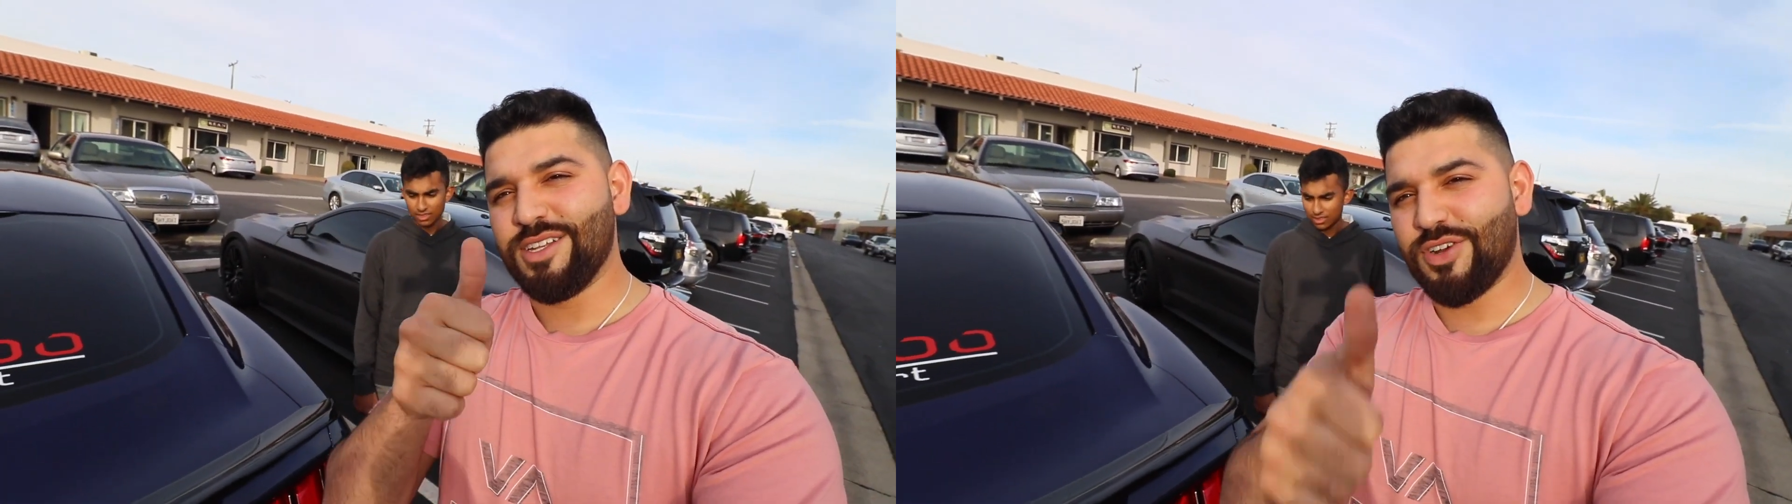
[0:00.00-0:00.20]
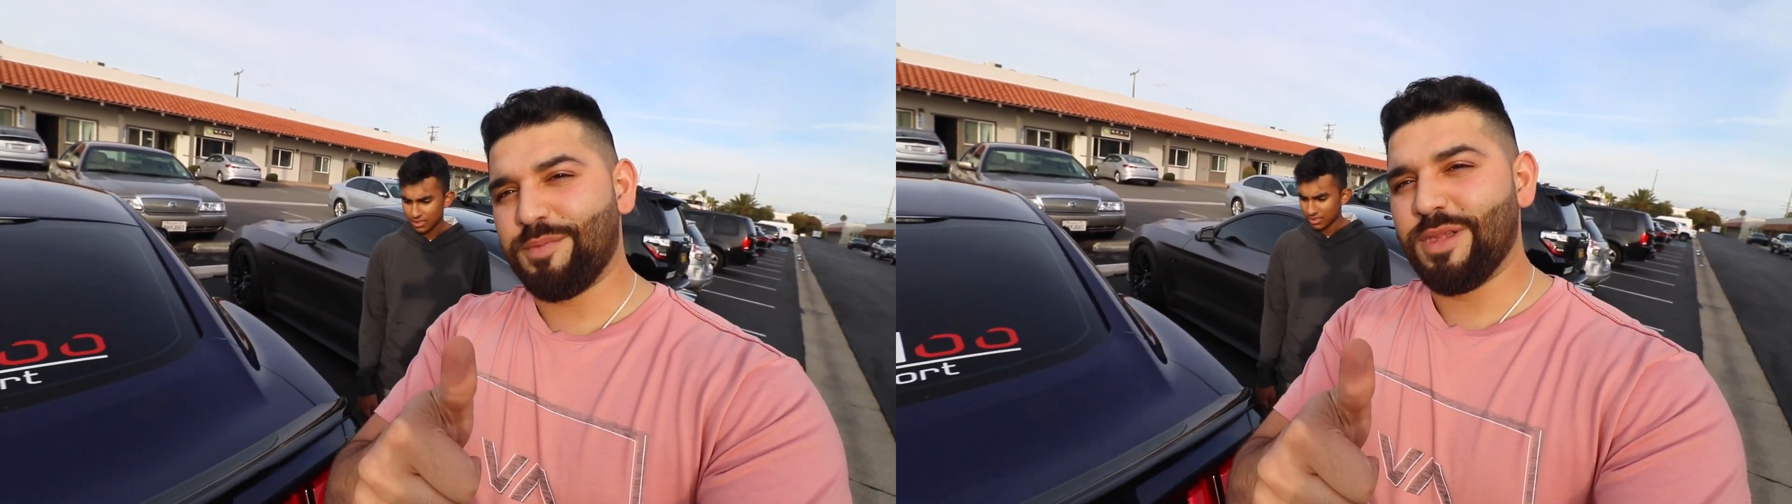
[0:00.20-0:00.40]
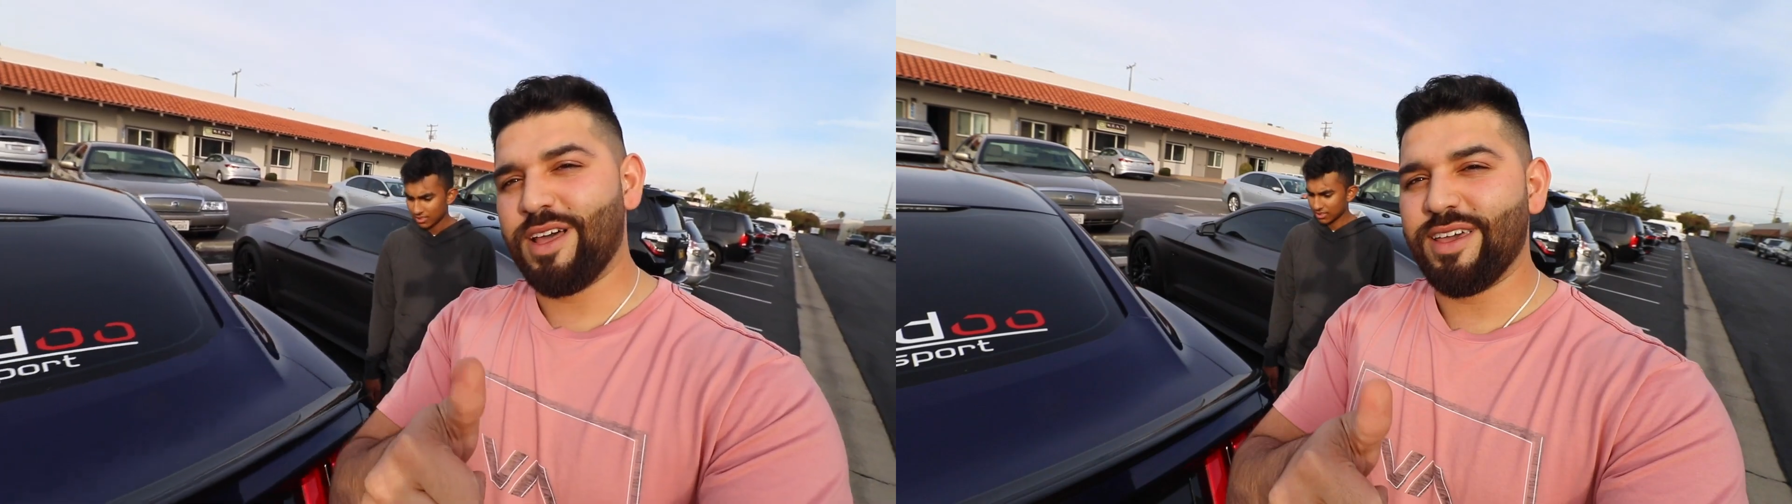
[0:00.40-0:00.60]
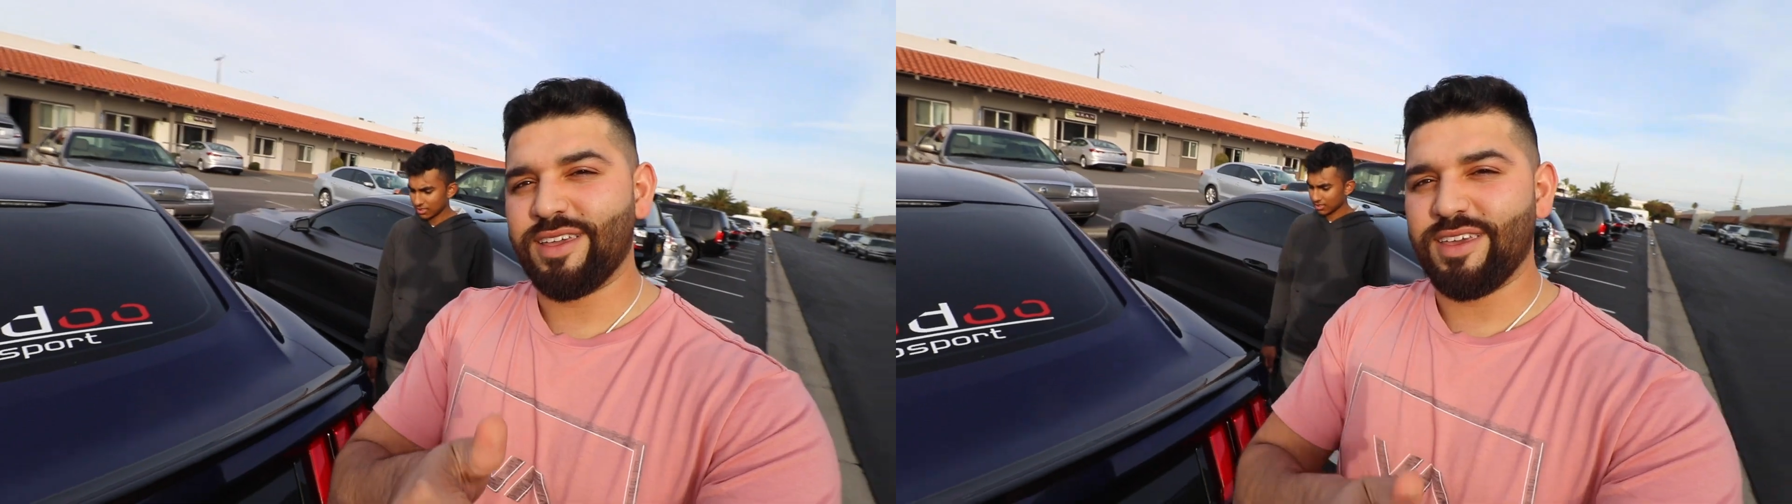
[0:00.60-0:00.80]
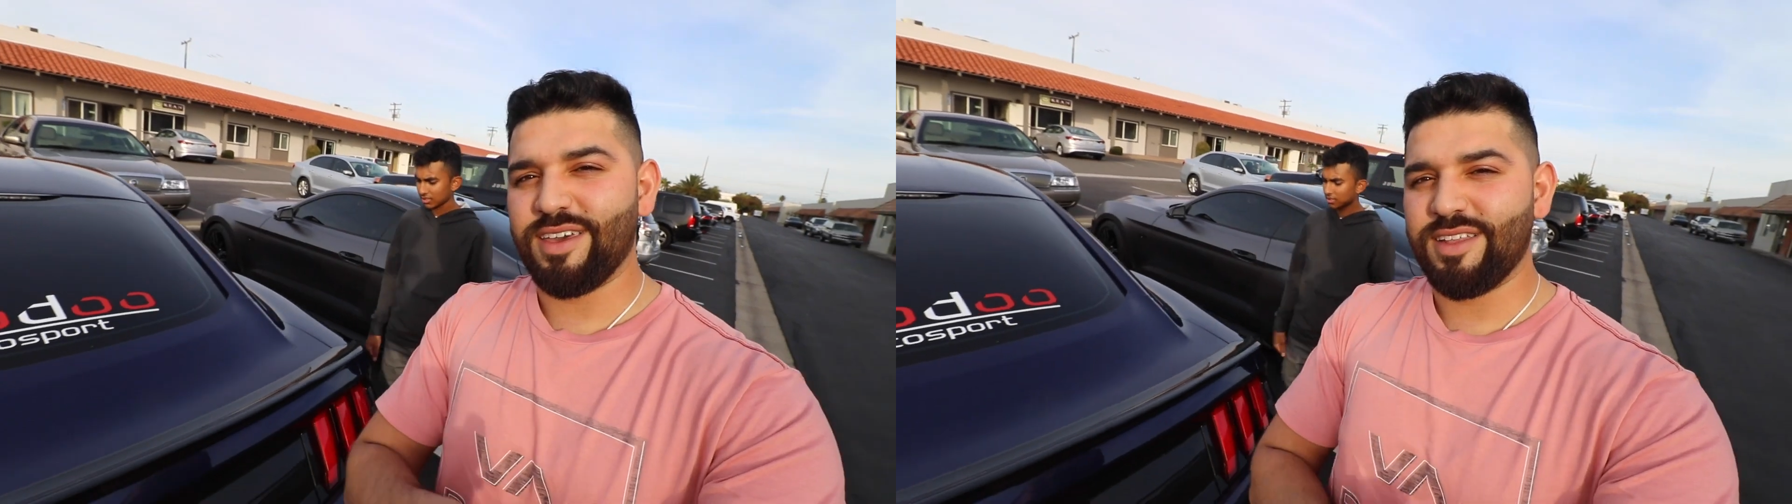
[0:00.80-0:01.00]
drop a
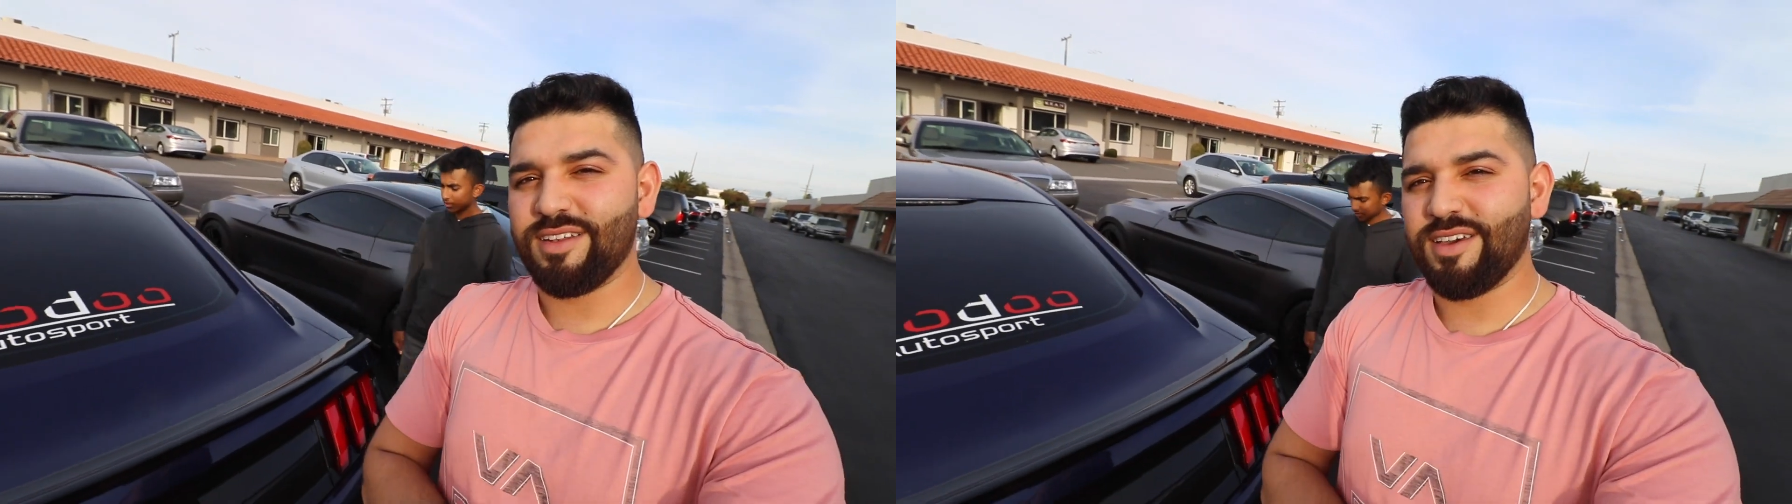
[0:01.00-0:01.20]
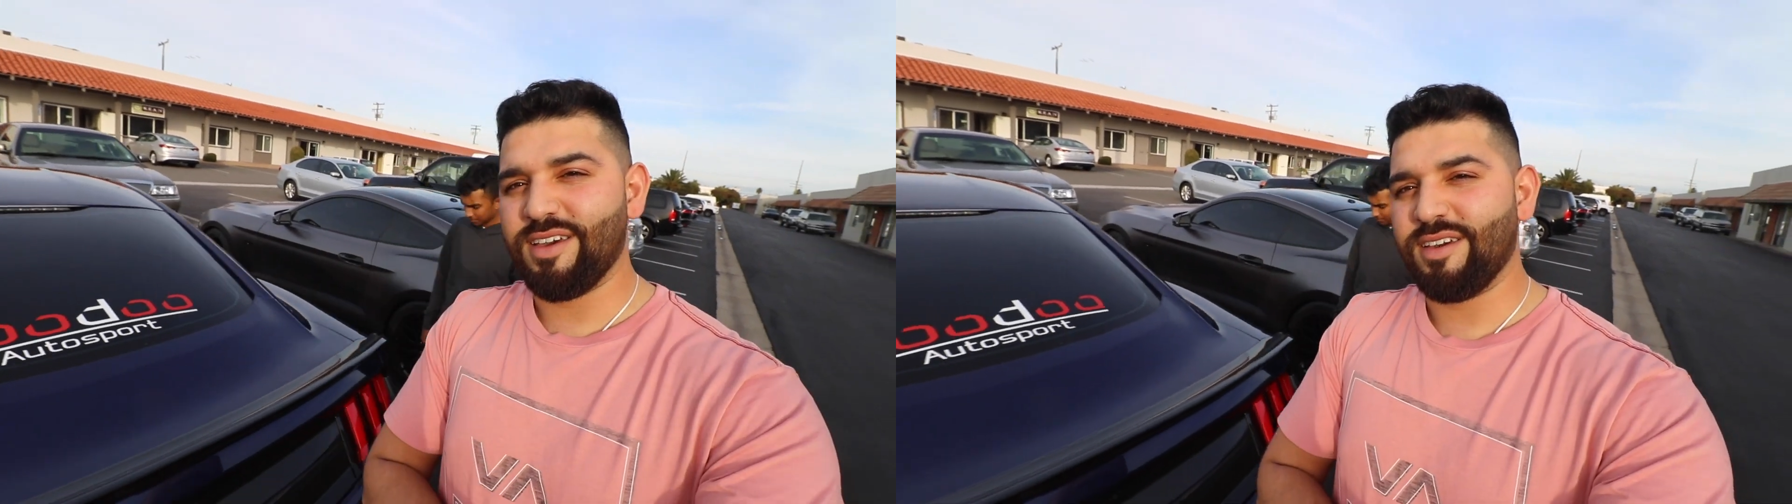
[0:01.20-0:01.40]
like, and